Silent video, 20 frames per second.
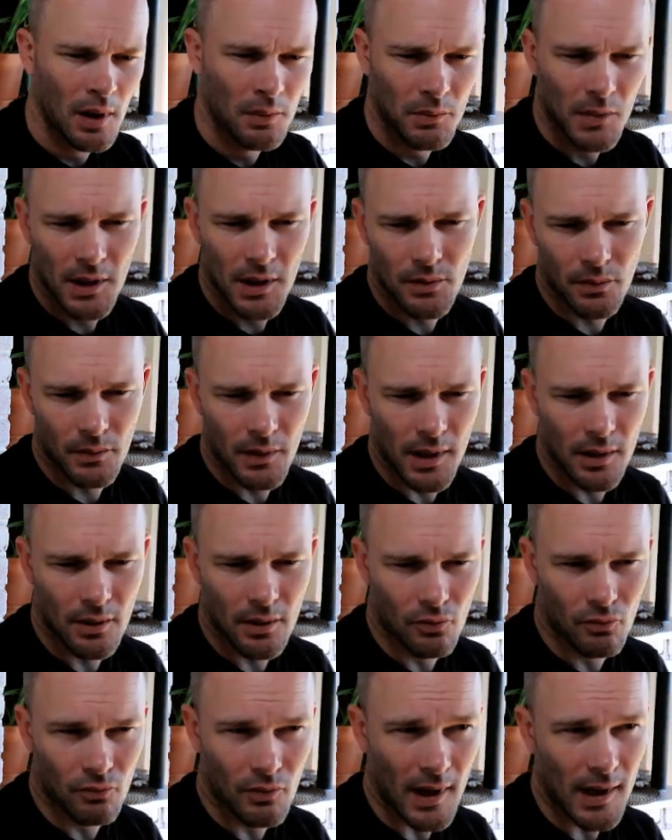means we're either
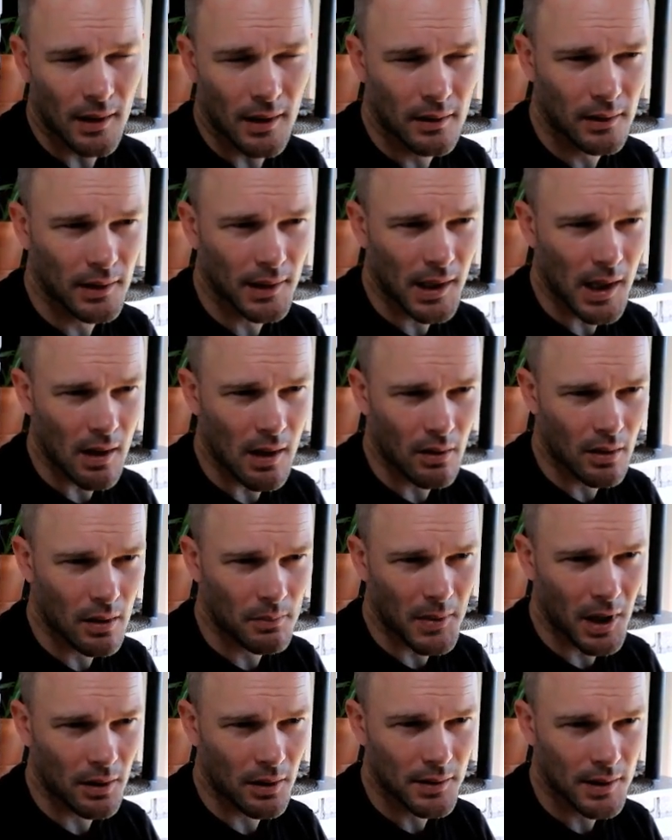right clicking on a
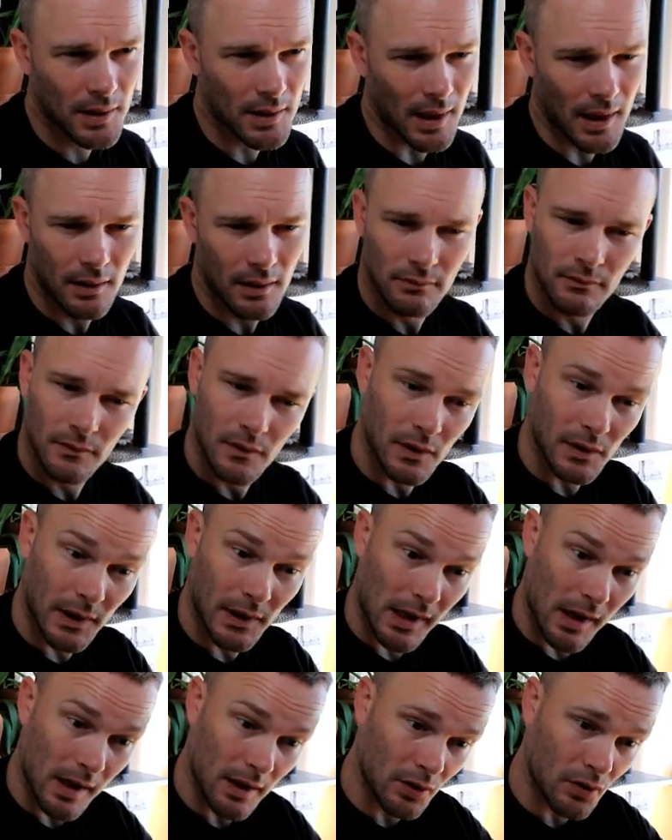mouse and
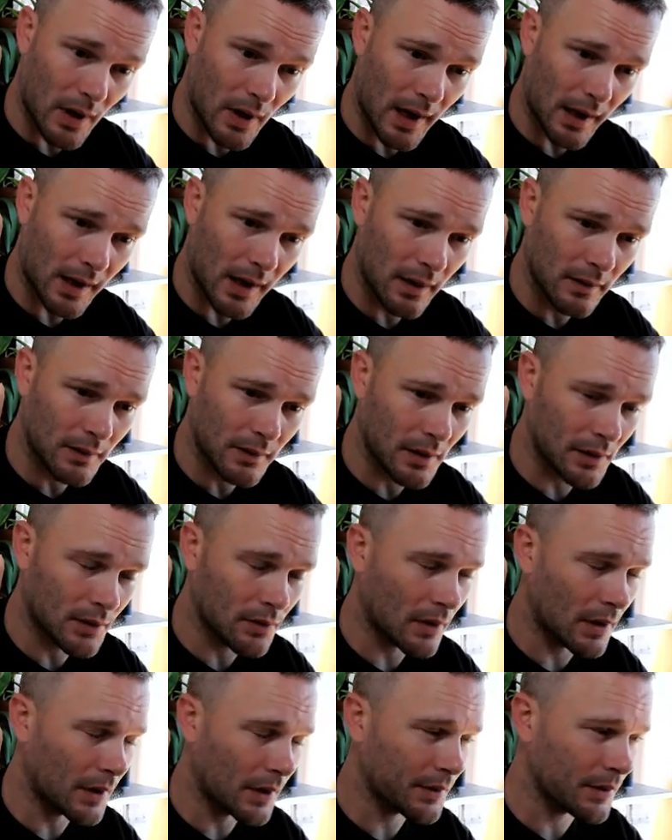clicking and dragging to
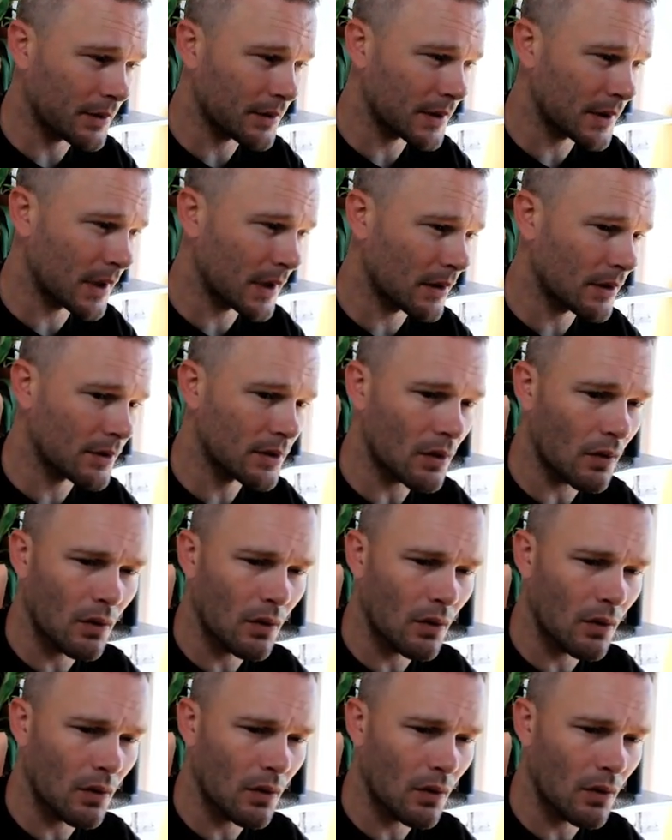draw out those stairs,